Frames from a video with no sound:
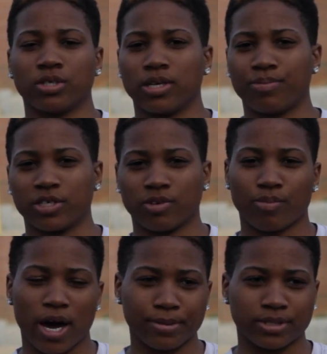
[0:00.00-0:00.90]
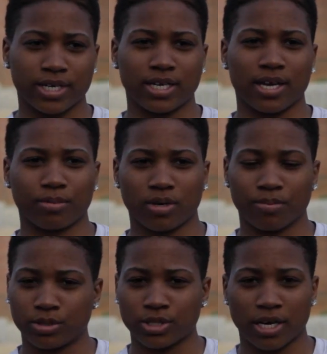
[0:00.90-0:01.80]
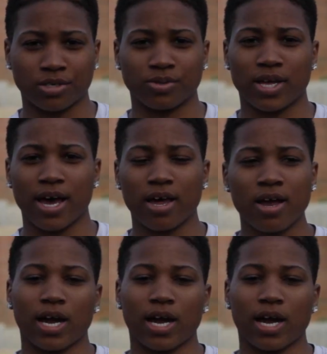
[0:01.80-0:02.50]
Olympics for bobsled, I'm gonna try to do that.